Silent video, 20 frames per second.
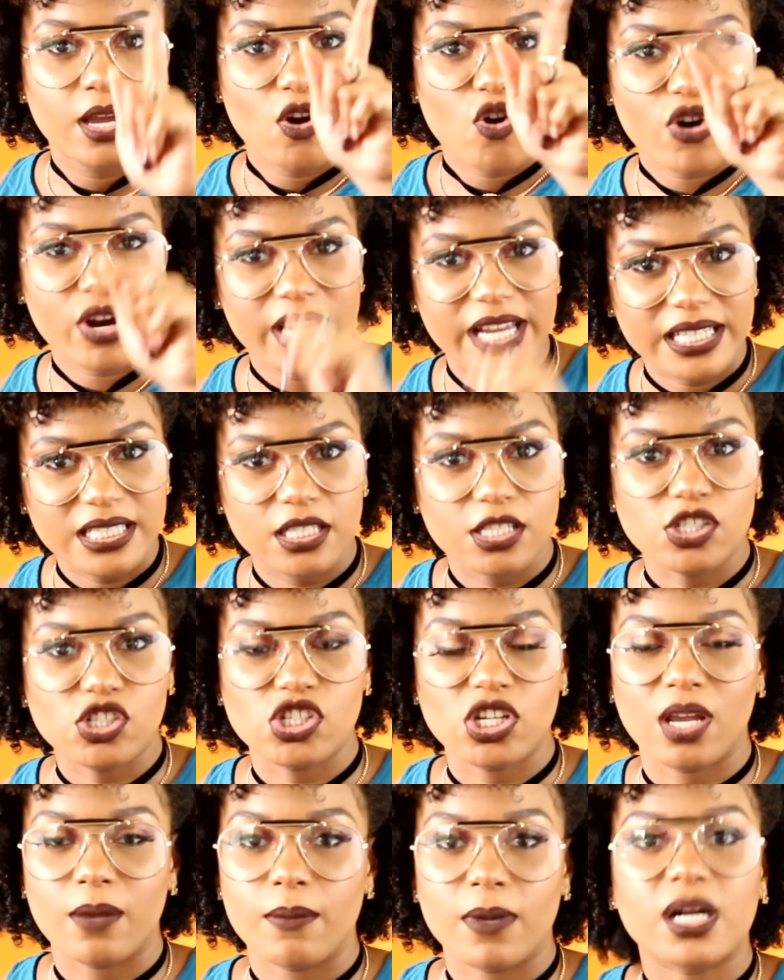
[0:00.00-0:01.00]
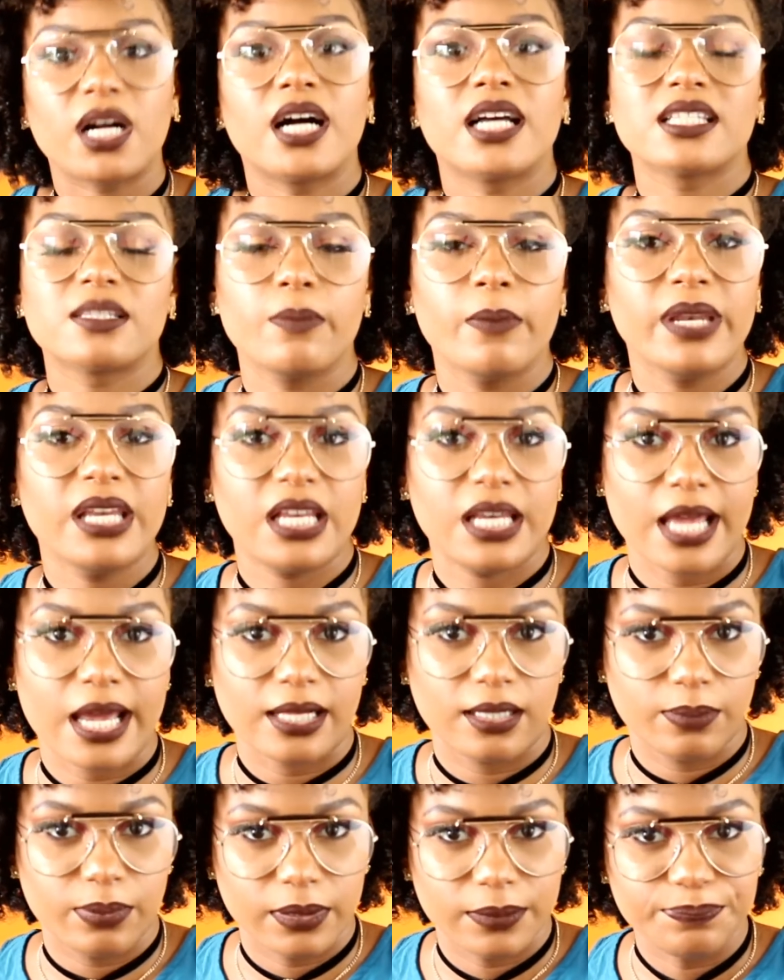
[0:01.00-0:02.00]
or get in shape, because we need
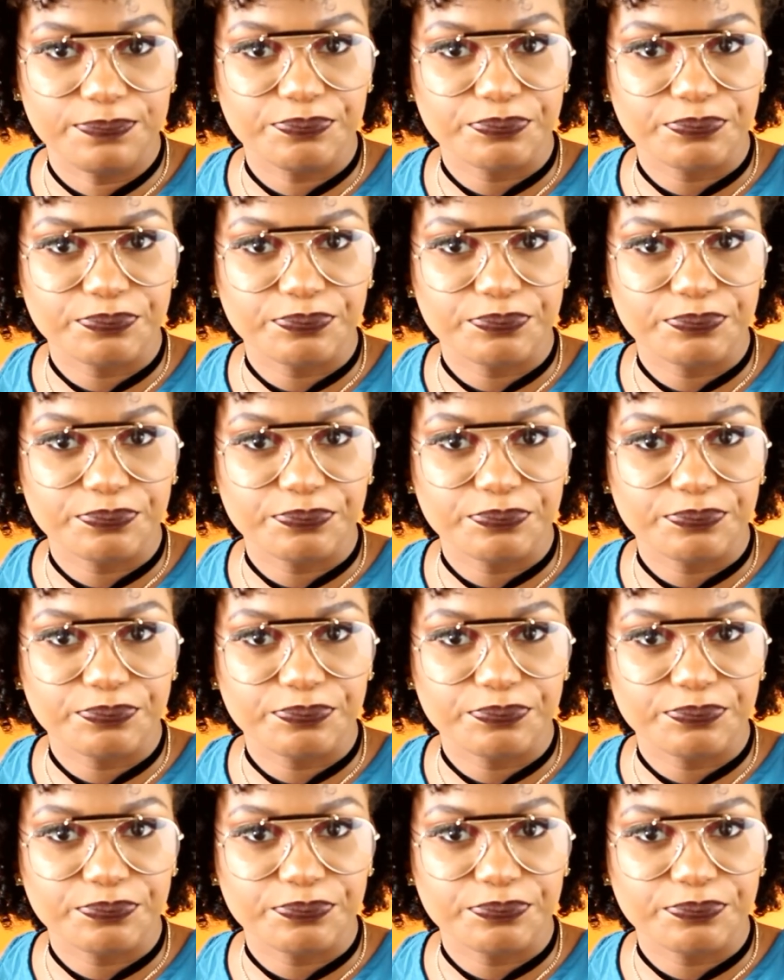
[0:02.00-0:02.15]
help.